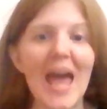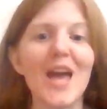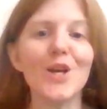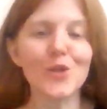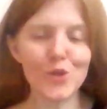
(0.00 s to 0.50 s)

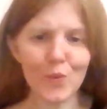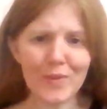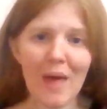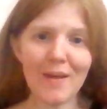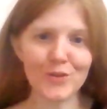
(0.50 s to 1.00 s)
So
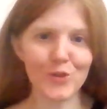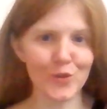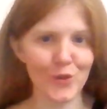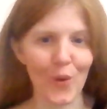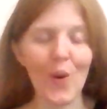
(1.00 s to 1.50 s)
now that you
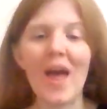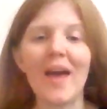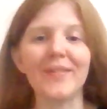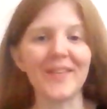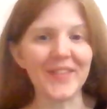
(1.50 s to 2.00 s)
know
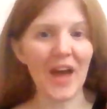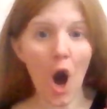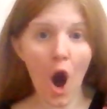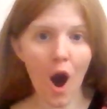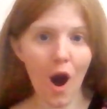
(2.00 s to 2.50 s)
that the
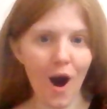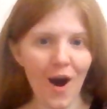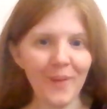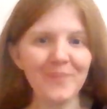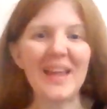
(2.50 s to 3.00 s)

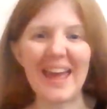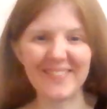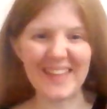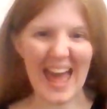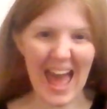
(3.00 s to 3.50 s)
A
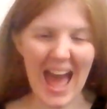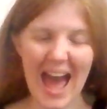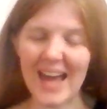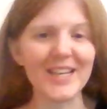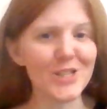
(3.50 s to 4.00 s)
and the
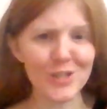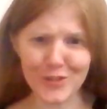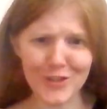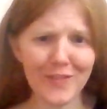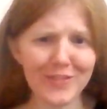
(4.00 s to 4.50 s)
A is
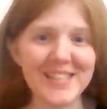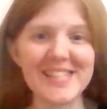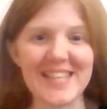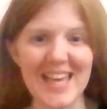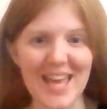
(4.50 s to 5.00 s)
not the
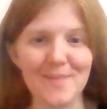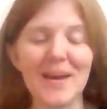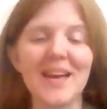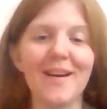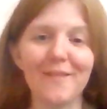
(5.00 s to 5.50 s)
same
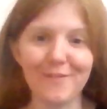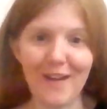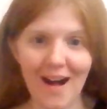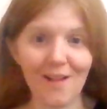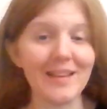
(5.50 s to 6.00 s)

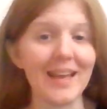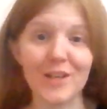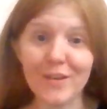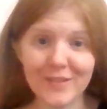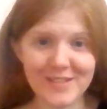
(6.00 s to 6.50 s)
vowel and
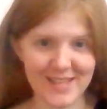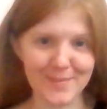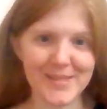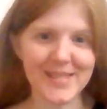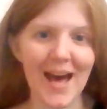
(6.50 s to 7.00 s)
not the same
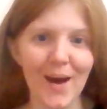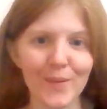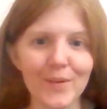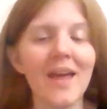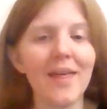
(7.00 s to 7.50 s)

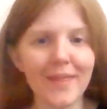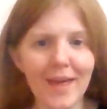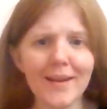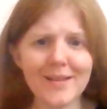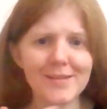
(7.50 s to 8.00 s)
sound,
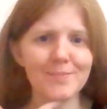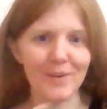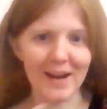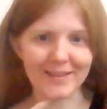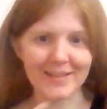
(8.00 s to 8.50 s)
then let's
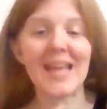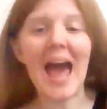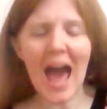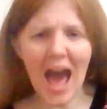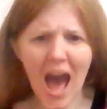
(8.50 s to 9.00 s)
practice.
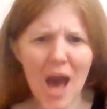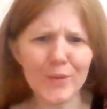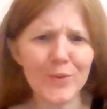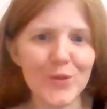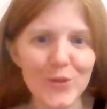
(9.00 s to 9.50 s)
How
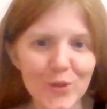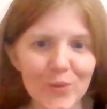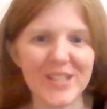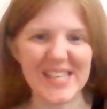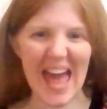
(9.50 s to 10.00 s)
do you do
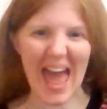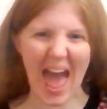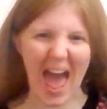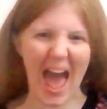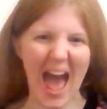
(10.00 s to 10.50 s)
this
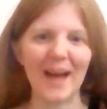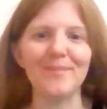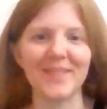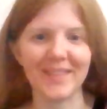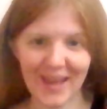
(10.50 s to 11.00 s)
A
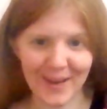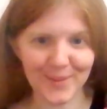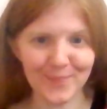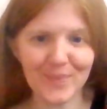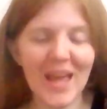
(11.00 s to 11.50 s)

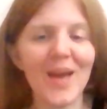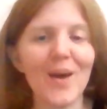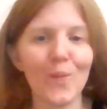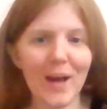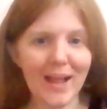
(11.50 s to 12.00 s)
then?
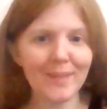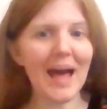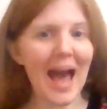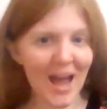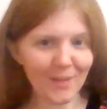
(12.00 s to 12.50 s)
Well,
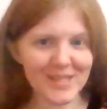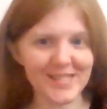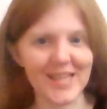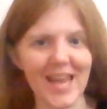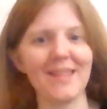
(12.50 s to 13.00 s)
I would
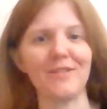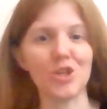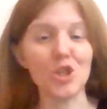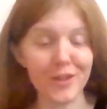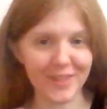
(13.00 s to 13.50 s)
say that you
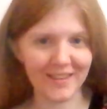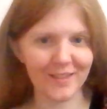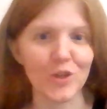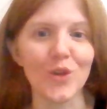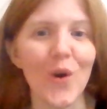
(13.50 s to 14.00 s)
should think
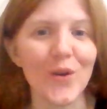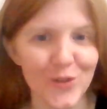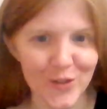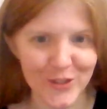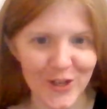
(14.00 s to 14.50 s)
that you're going to
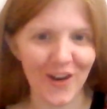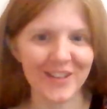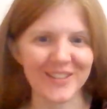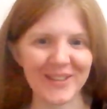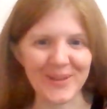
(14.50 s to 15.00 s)
the
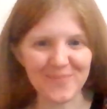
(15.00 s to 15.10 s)
doctor.